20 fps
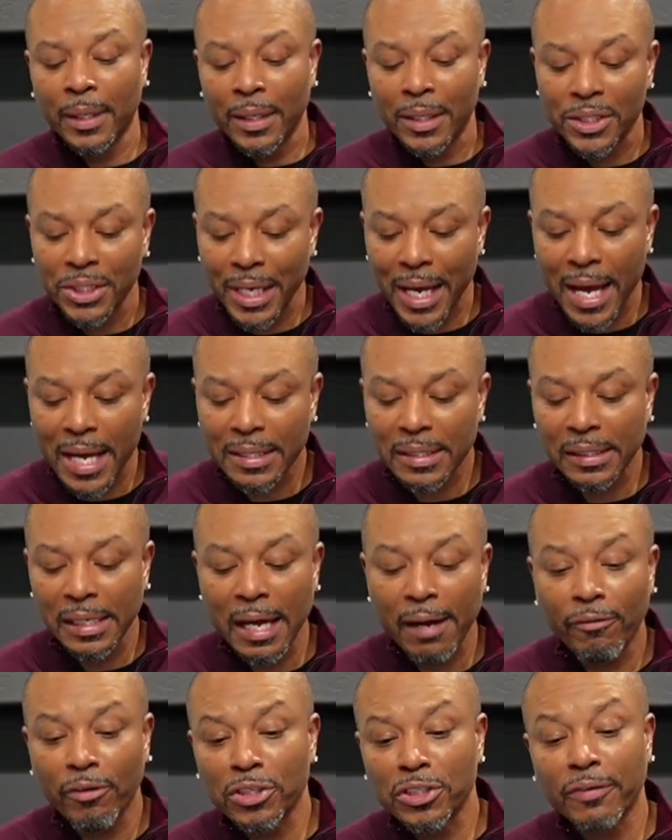she has
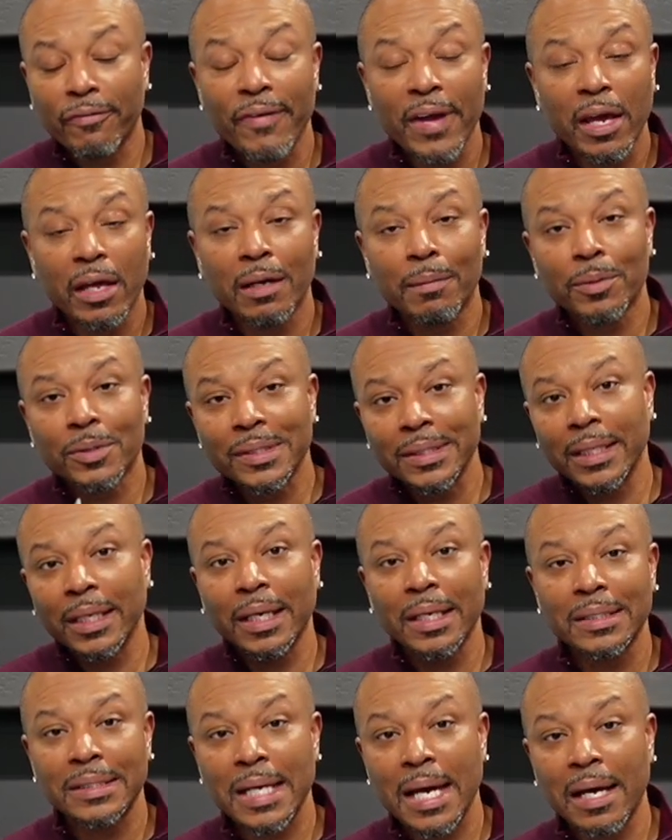leverage available
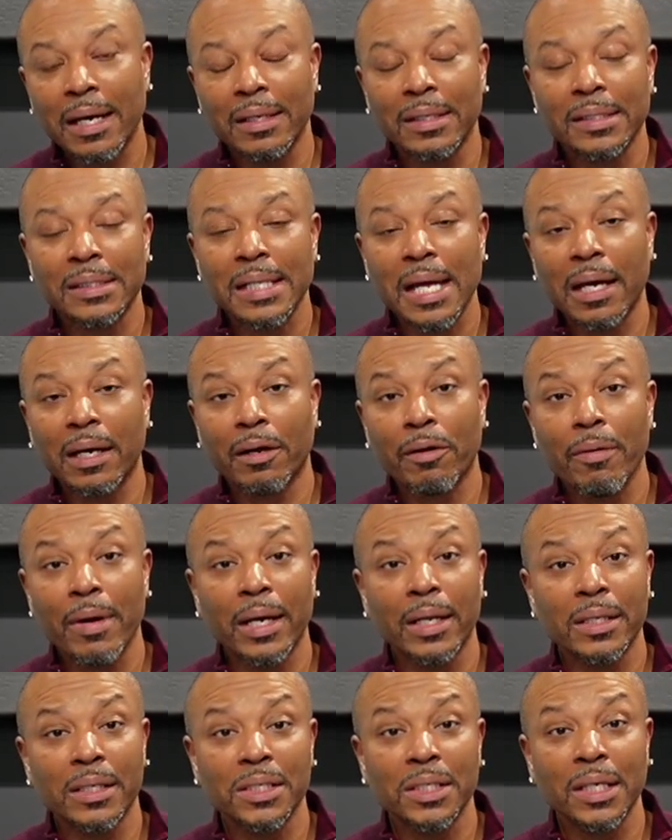sitting inside of this line of
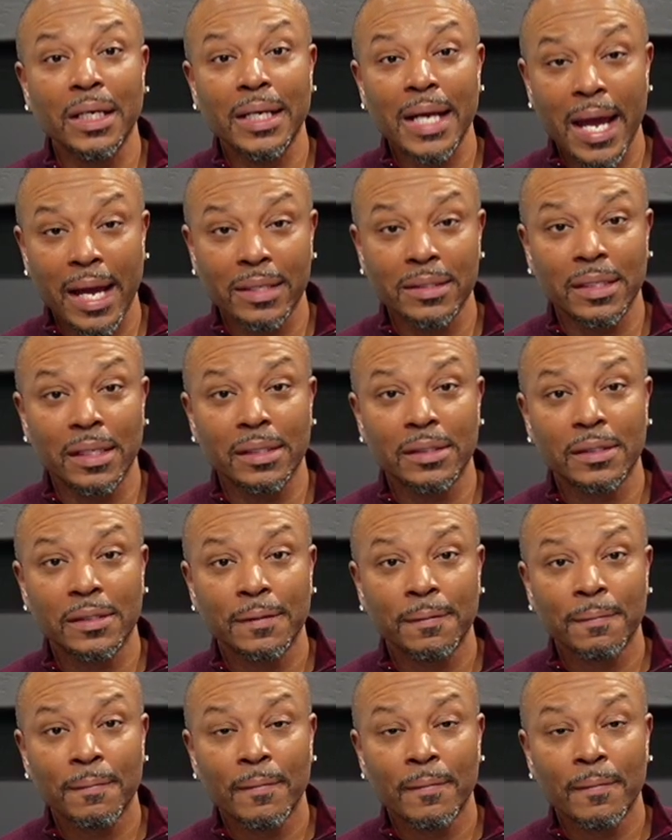credit that she could access.